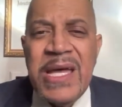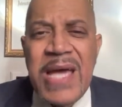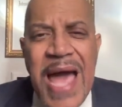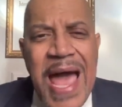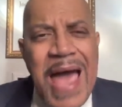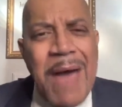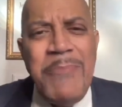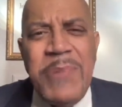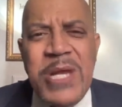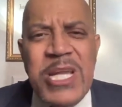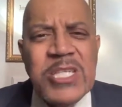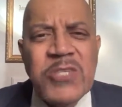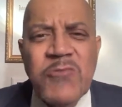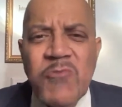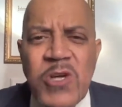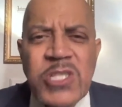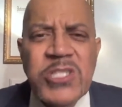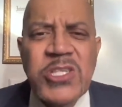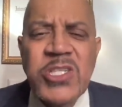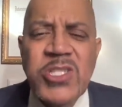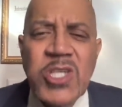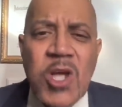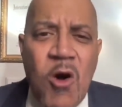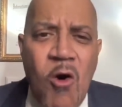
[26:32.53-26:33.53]
Happiness
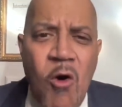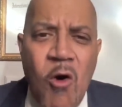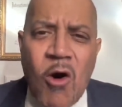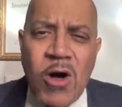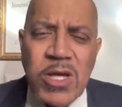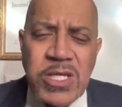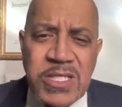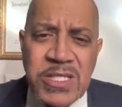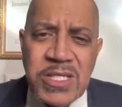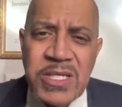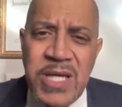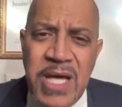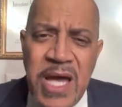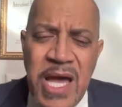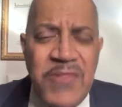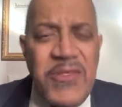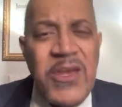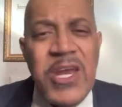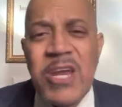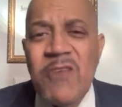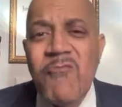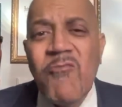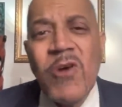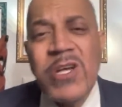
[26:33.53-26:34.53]
runs its course, and
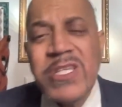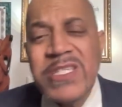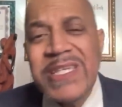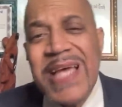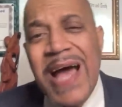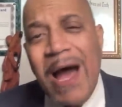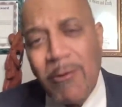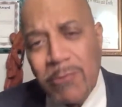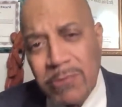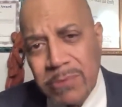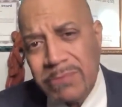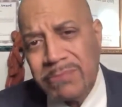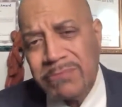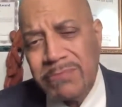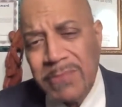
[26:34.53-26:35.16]
then it runs out.